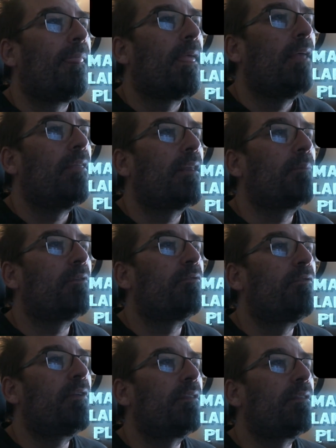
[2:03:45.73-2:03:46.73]
And then I'm going to
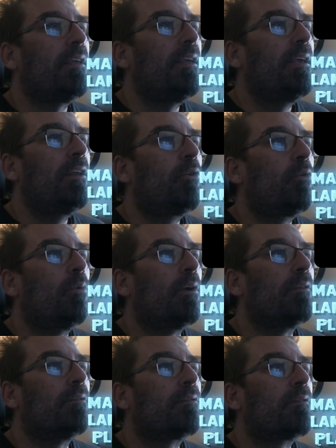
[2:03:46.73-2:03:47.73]
fillet the inner ones